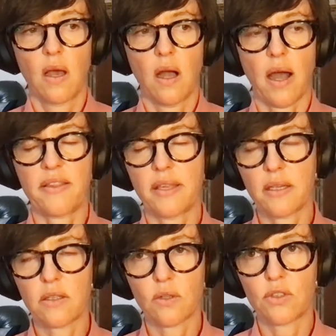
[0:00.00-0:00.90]
I
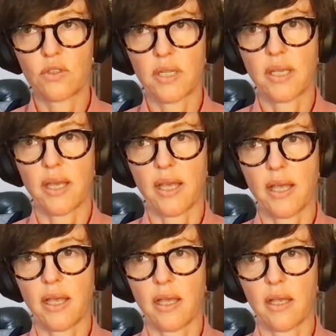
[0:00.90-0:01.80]
think laundry
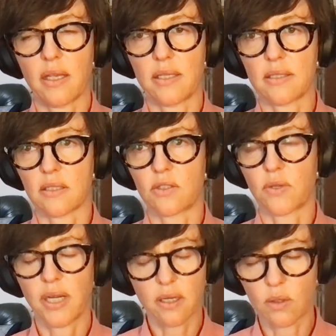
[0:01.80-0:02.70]
care is a
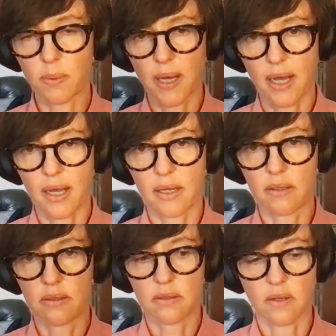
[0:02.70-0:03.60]
critical part
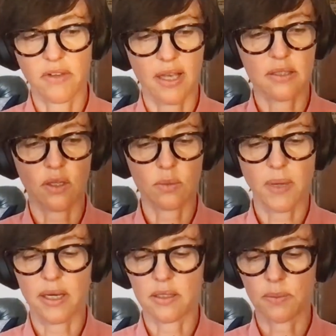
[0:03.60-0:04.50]
of household
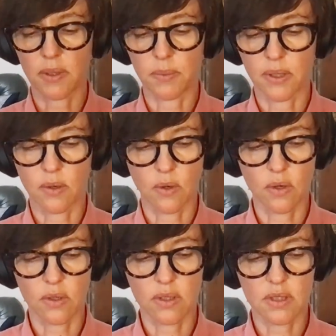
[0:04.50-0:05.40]
management
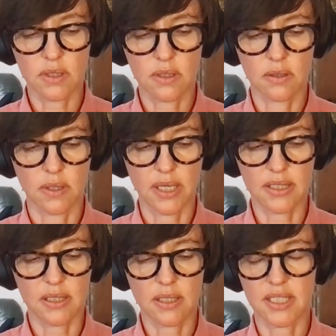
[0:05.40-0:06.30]
because
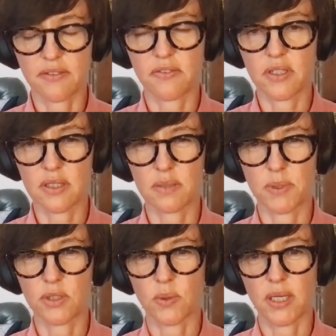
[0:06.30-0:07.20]
it's the difference
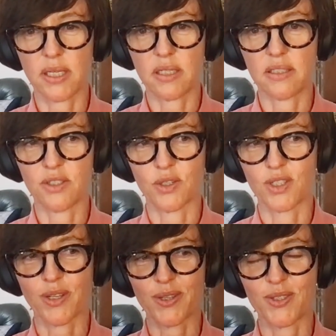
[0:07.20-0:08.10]
between your
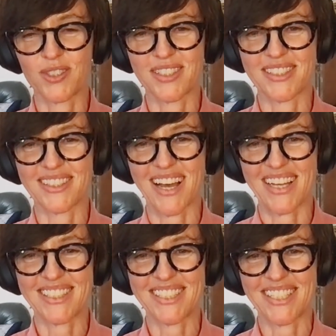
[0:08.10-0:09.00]
clothes
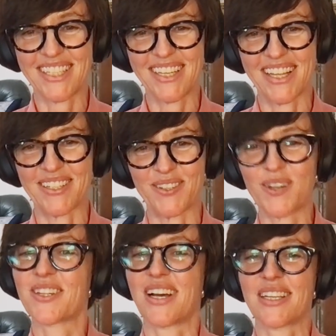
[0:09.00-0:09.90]
lasting and
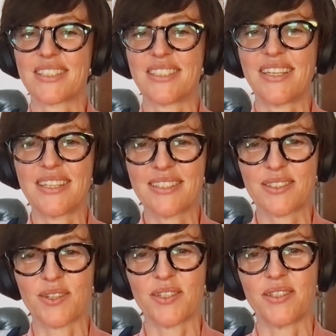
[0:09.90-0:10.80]
not lasting.
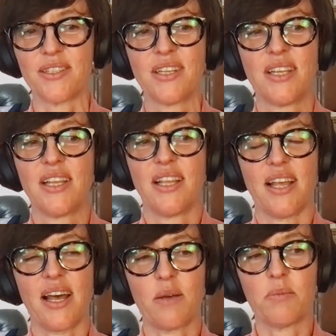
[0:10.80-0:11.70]
So,
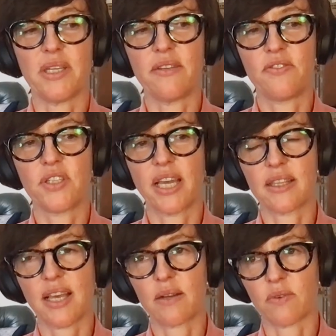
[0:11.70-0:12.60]
if you get
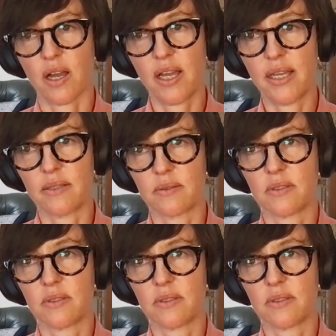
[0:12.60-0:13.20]
that right,